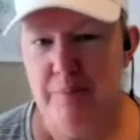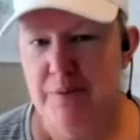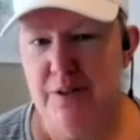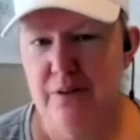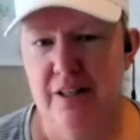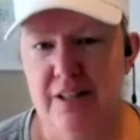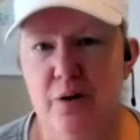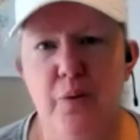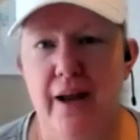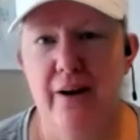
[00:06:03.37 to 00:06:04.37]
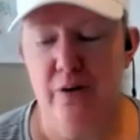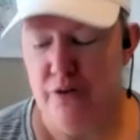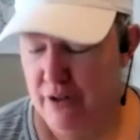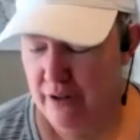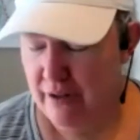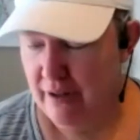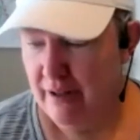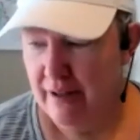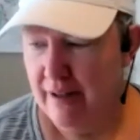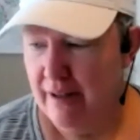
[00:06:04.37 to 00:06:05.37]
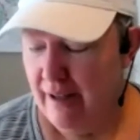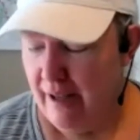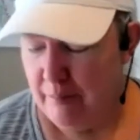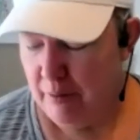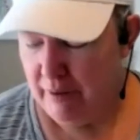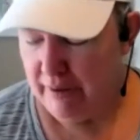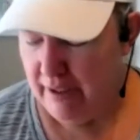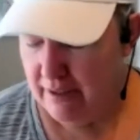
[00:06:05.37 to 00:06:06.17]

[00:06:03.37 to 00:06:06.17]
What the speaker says: Whips, and who cares? I mean,